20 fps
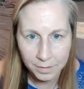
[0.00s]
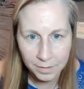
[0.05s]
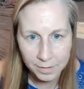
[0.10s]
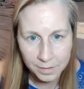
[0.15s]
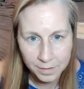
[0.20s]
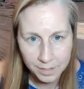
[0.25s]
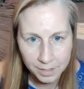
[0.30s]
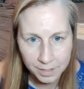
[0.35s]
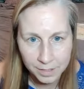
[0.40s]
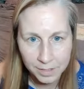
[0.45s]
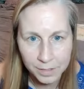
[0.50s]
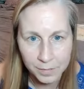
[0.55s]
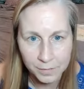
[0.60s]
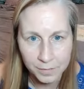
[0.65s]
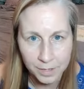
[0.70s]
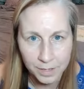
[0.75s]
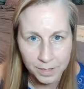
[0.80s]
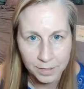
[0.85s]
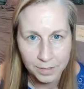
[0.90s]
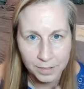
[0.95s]
6 of
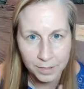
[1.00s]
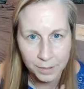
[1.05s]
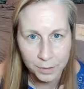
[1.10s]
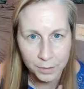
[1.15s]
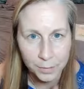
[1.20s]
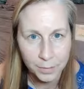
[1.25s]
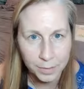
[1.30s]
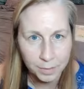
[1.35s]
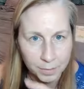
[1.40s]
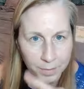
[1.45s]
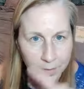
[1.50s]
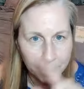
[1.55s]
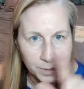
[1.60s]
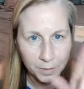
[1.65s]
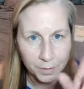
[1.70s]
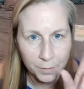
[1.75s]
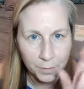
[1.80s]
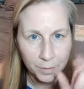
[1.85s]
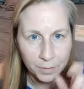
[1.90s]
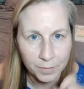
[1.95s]
us. You and me, and
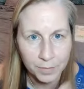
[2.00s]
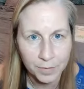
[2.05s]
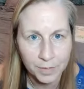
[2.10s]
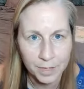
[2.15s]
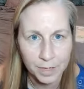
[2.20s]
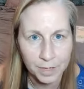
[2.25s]
whoever the